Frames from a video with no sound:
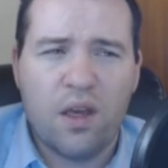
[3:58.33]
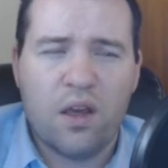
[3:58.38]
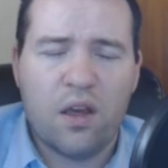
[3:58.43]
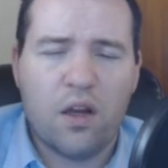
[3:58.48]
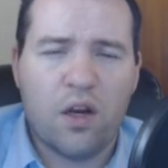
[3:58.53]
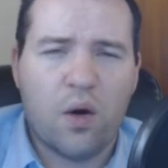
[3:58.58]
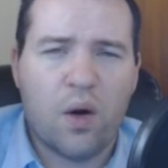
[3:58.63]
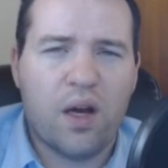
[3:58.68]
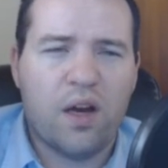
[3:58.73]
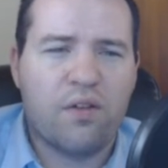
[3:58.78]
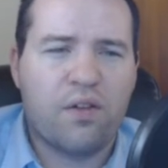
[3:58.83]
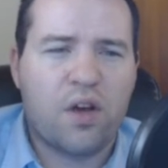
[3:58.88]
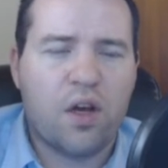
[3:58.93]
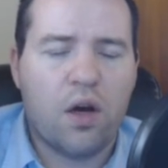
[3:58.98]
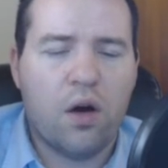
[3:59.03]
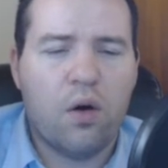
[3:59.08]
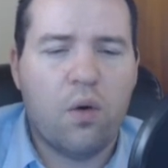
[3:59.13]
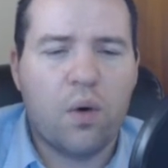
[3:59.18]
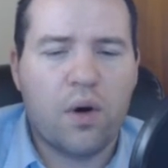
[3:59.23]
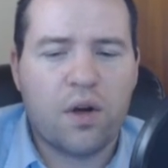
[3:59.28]
You know, I have
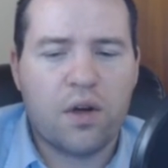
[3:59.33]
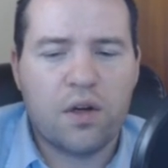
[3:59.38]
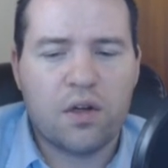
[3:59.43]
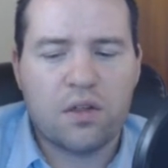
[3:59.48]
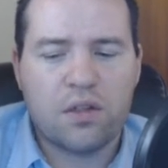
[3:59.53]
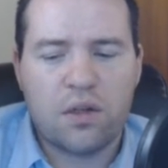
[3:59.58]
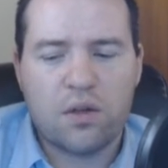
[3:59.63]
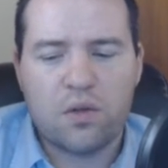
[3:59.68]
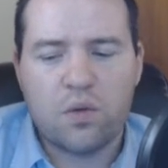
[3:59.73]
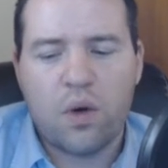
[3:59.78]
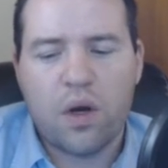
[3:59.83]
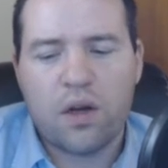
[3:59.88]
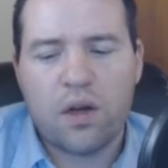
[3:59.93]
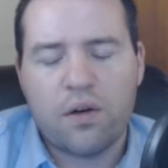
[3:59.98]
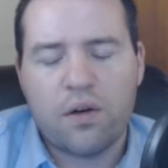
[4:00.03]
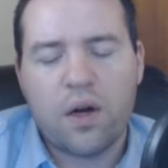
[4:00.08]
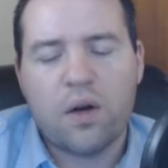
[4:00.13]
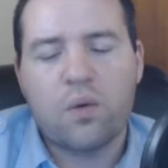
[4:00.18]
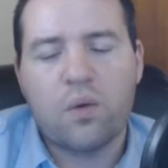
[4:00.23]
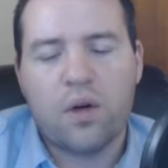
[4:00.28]
coworkers. I was walking
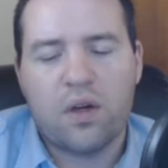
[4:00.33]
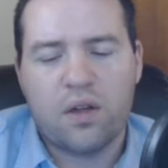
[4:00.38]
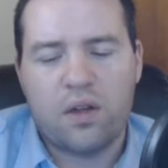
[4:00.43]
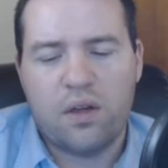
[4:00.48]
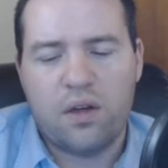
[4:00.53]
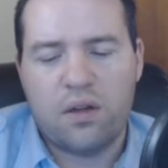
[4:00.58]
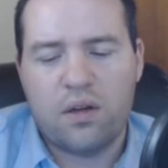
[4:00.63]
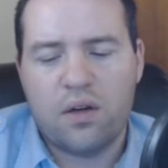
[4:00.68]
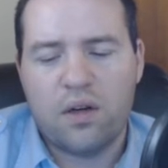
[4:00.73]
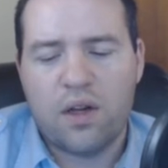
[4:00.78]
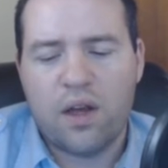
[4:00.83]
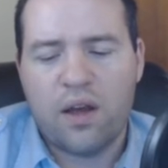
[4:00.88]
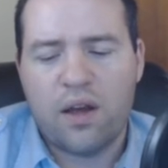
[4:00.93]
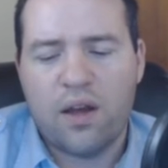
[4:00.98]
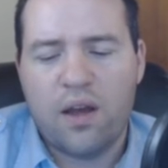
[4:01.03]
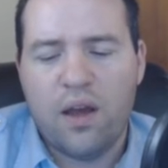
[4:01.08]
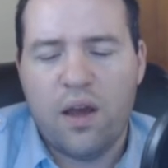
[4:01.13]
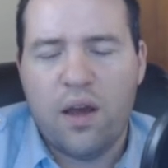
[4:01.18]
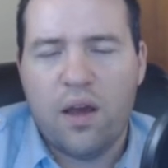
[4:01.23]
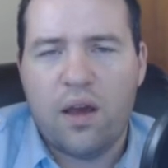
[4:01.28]
work the other day,
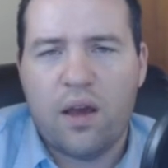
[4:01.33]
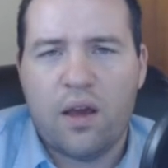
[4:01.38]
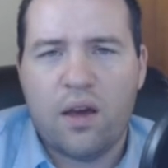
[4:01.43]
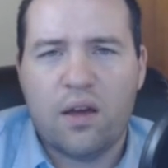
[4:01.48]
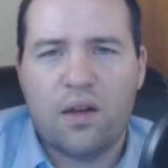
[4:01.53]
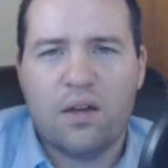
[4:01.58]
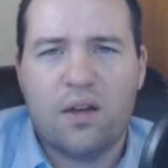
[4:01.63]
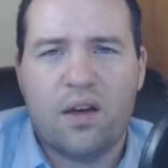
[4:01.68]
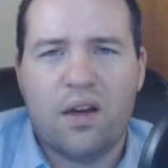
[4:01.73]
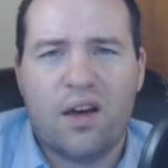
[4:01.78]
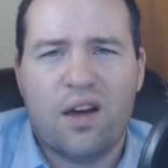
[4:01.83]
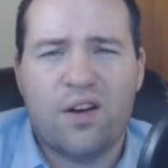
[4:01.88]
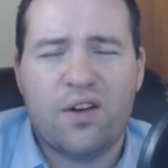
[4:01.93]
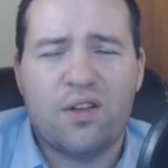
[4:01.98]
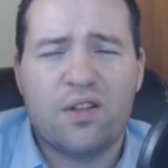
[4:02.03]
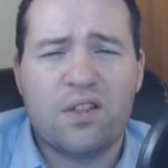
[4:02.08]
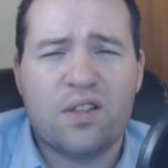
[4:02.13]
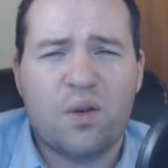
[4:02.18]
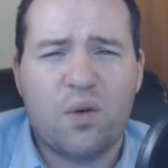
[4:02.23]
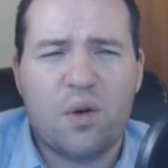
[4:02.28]
and I
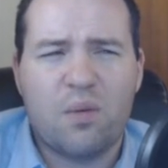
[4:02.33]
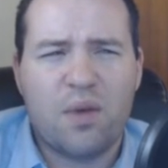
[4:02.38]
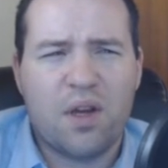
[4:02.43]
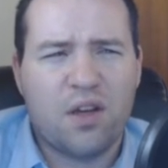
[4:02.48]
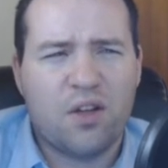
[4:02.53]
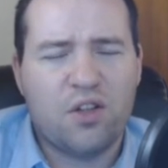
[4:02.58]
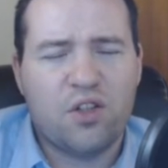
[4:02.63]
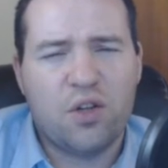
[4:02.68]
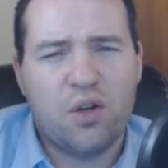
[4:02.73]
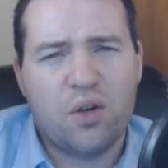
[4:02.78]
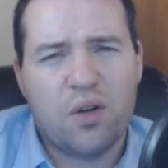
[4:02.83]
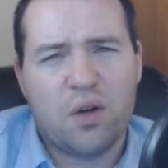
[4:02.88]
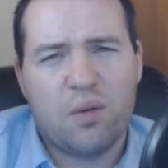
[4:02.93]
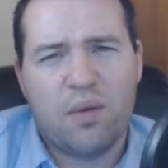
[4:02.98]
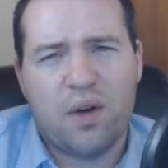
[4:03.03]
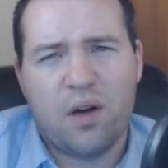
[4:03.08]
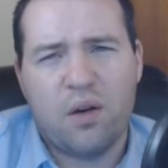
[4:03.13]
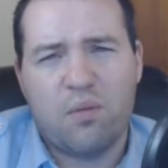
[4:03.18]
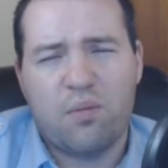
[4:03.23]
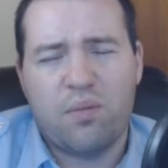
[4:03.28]
heard someone make a joke
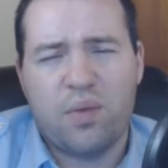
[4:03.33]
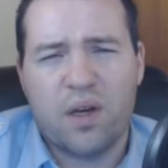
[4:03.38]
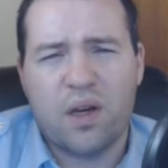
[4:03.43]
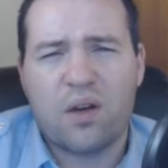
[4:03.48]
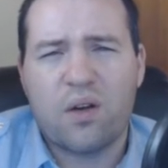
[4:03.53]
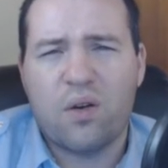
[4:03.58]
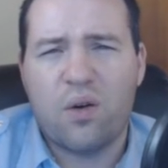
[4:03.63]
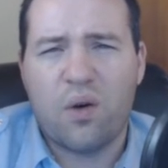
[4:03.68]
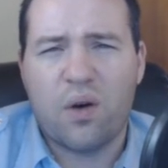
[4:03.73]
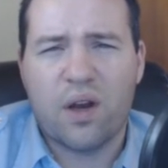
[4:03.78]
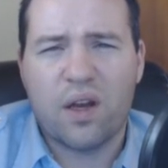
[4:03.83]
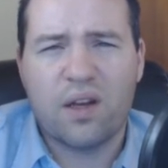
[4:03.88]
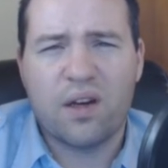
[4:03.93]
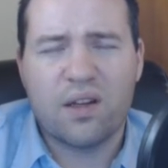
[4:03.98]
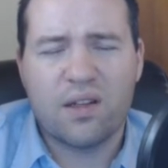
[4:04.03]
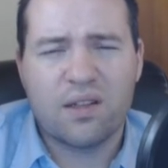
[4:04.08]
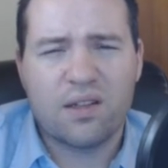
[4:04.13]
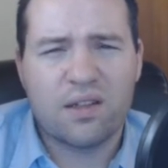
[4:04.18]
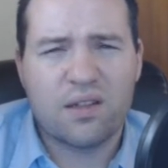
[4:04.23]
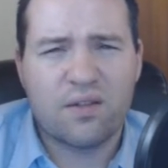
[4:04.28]
about Bitcoin
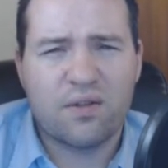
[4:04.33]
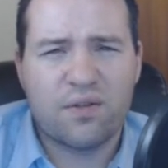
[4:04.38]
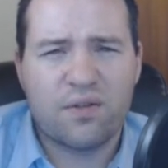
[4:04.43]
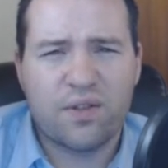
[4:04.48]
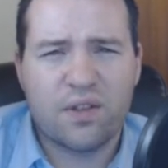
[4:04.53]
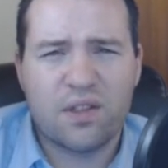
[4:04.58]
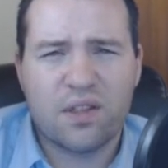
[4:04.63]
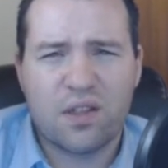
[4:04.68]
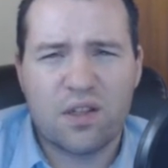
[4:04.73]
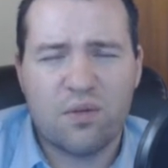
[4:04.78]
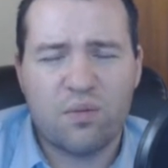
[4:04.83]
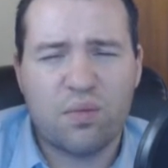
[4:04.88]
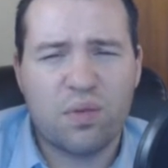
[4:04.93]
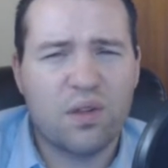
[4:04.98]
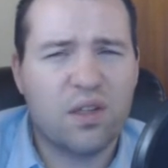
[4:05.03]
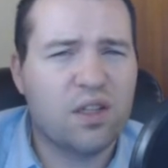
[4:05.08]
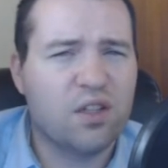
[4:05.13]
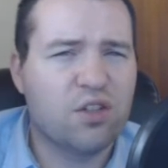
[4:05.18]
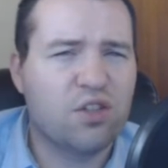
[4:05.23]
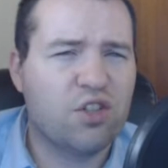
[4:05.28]
as if it's a
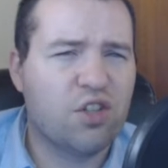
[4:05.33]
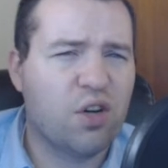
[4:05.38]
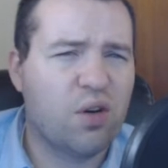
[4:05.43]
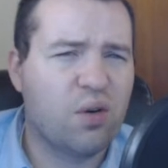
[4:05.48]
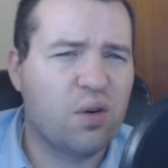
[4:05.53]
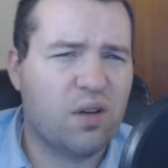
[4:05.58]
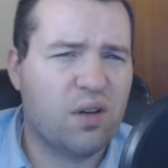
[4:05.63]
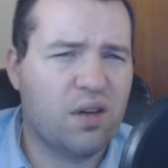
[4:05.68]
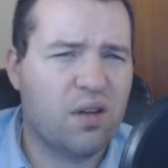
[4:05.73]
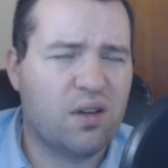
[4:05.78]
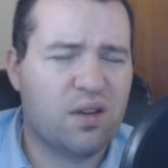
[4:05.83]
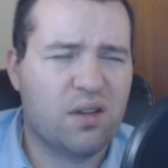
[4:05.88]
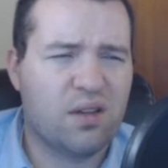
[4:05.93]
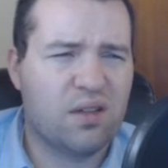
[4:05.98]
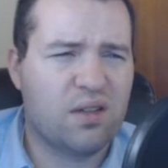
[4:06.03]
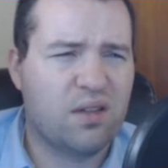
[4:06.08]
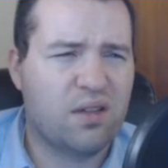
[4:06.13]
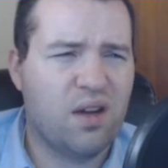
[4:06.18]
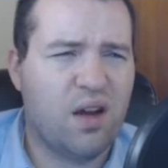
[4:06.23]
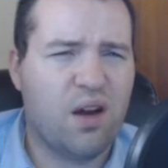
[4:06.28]
complete joke and
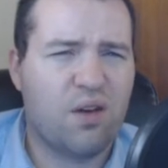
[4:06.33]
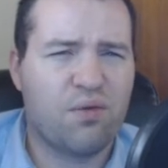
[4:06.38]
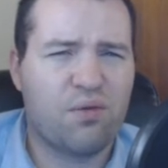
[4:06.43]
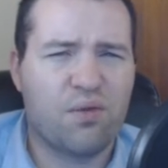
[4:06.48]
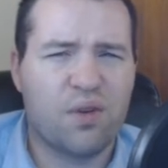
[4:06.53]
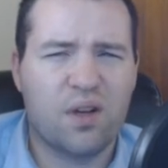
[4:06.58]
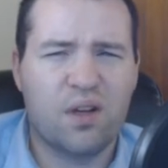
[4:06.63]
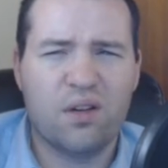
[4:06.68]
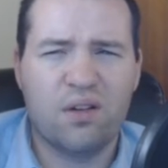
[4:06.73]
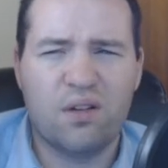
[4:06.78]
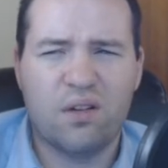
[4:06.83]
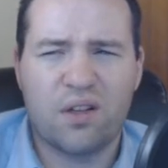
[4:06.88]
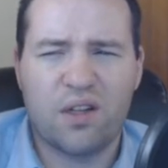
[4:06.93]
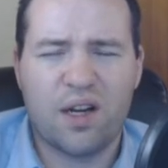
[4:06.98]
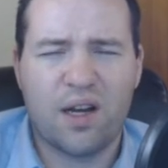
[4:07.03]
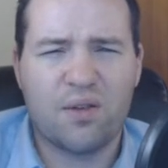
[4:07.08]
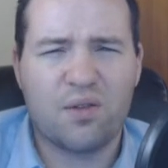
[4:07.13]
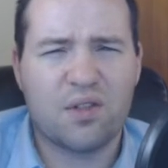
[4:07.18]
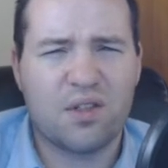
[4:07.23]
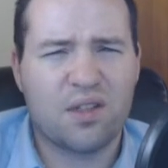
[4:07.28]
it's not real. And
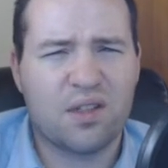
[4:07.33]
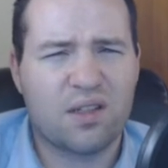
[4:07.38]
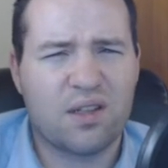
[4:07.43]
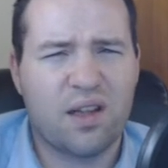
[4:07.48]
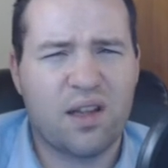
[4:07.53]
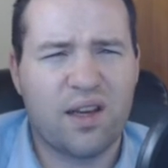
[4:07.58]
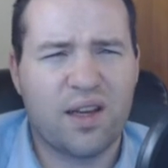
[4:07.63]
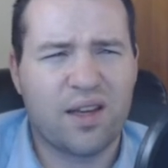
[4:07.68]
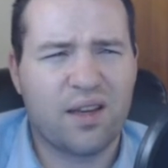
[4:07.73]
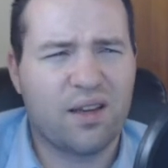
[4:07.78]
I was just like,